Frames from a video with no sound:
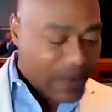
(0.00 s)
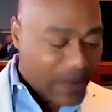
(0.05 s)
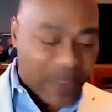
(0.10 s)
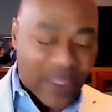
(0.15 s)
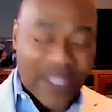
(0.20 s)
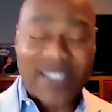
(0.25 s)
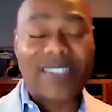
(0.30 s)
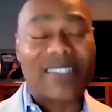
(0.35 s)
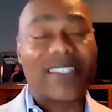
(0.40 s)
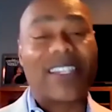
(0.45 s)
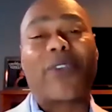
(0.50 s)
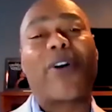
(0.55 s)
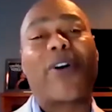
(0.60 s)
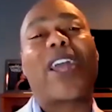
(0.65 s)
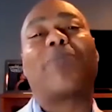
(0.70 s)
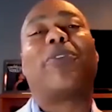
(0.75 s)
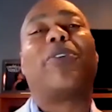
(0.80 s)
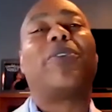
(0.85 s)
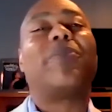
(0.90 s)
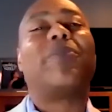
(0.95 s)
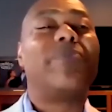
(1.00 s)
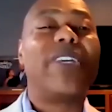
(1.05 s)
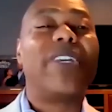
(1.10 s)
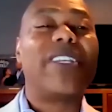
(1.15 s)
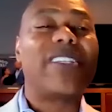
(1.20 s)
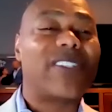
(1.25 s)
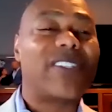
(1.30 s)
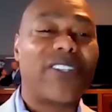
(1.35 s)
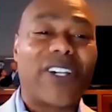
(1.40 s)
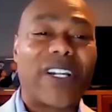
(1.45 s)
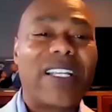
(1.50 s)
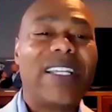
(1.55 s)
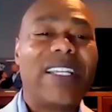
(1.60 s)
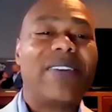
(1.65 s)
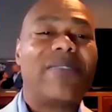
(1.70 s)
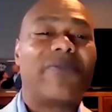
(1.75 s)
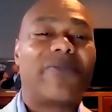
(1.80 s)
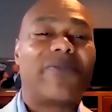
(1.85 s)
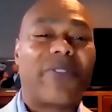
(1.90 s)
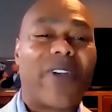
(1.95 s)
This is incredible. Mr.
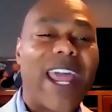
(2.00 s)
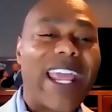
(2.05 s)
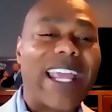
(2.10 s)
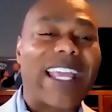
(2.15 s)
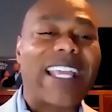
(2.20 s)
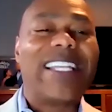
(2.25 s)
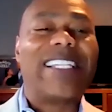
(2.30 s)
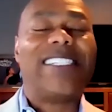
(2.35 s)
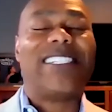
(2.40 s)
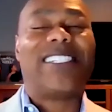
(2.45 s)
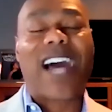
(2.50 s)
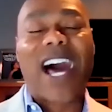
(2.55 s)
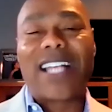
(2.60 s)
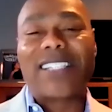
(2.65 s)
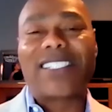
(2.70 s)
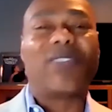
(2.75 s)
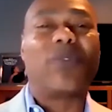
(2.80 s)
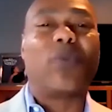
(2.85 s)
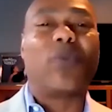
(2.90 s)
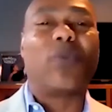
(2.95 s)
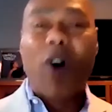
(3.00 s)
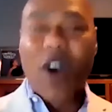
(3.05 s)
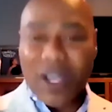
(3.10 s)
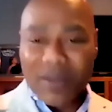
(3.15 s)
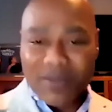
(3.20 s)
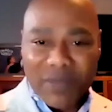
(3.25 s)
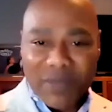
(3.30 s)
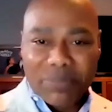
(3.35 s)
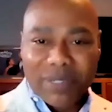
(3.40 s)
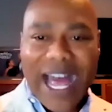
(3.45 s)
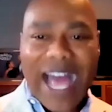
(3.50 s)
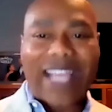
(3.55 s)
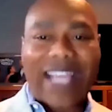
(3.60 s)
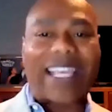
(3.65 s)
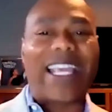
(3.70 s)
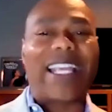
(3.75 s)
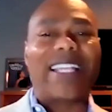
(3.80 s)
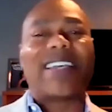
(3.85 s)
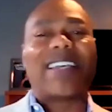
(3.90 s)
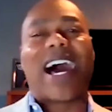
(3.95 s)
Frank Johnson, welcome to
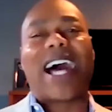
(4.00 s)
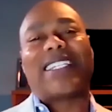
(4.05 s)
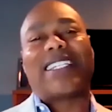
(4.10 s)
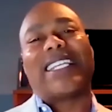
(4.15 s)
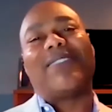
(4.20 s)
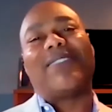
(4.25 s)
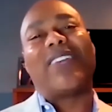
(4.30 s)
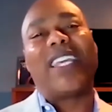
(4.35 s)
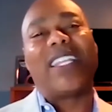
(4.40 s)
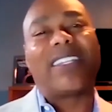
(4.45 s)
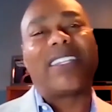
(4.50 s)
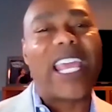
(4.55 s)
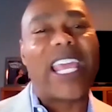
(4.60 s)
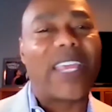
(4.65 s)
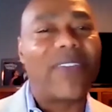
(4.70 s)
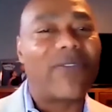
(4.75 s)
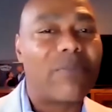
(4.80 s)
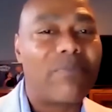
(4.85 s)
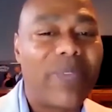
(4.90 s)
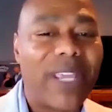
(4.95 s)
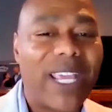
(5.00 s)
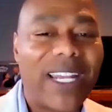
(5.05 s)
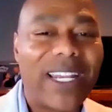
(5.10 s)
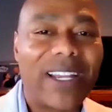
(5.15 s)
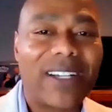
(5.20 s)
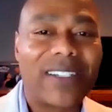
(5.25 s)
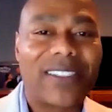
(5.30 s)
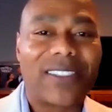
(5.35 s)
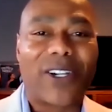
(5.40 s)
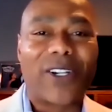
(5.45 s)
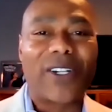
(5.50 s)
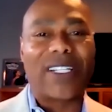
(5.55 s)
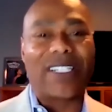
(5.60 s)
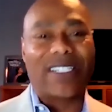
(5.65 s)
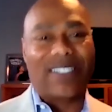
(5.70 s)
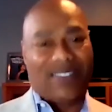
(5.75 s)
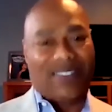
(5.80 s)
BlackInc.tv. Thank you for being here, sir.